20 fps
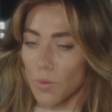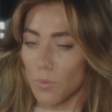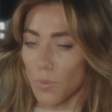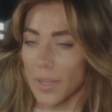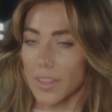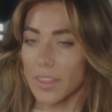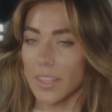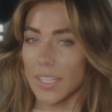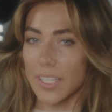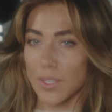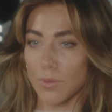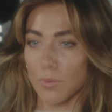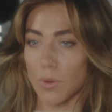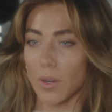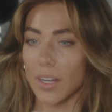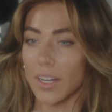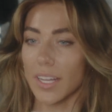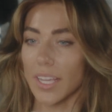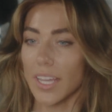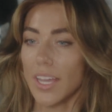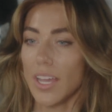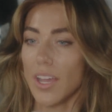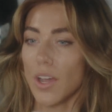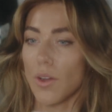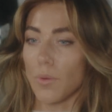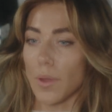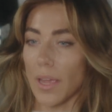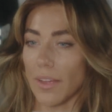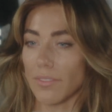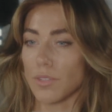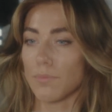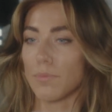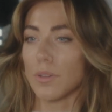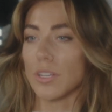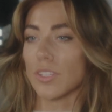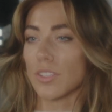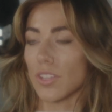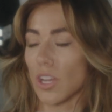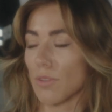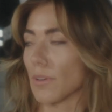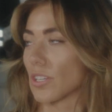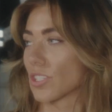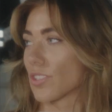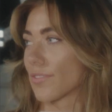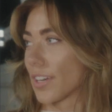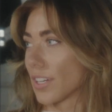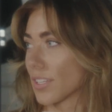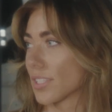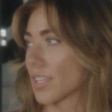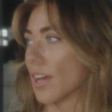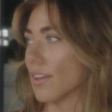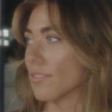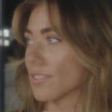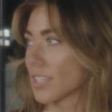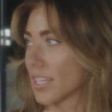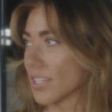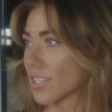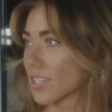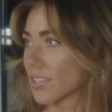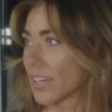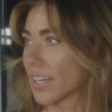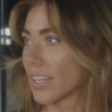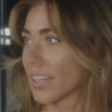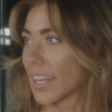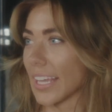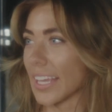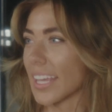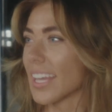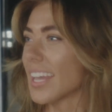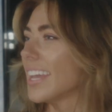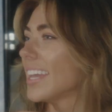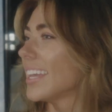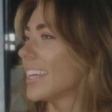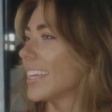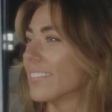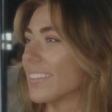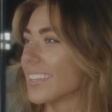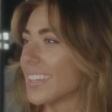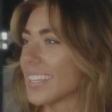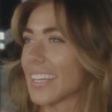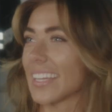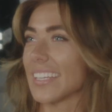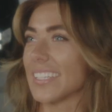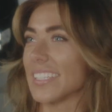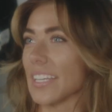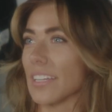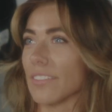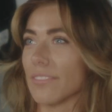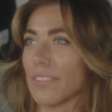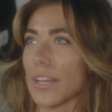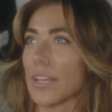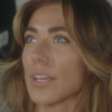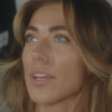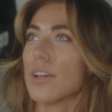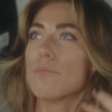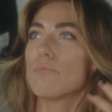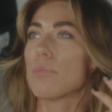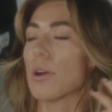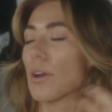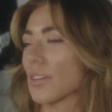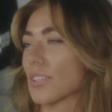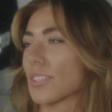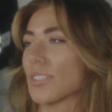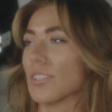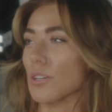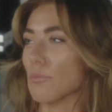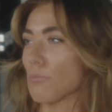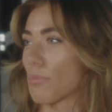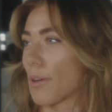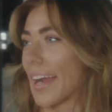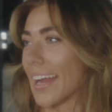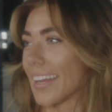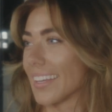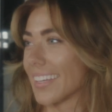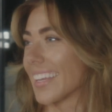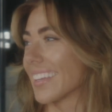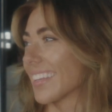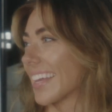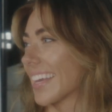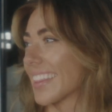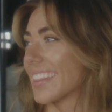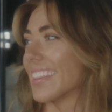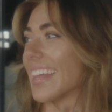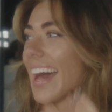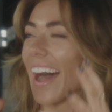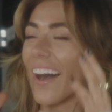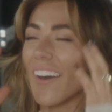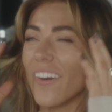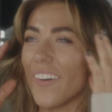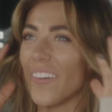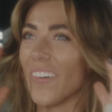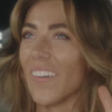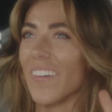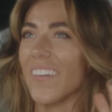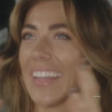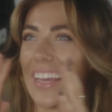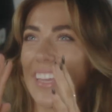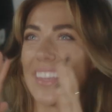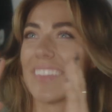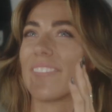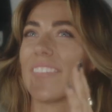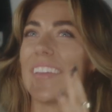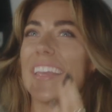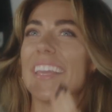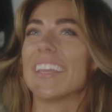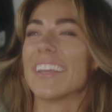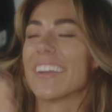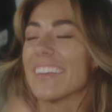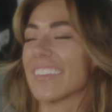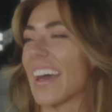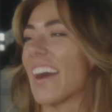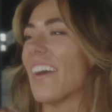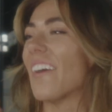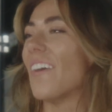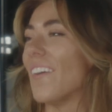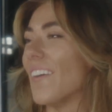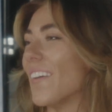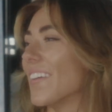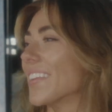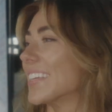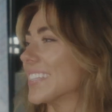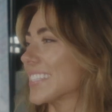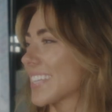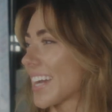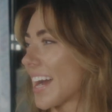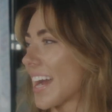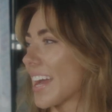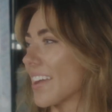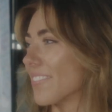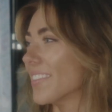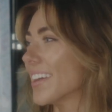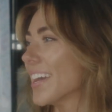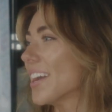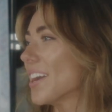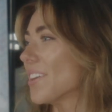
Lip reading: with this work we have to put so much of ourselves into it. Like even the idea of like personal branding, like that whole, like we hear that all the time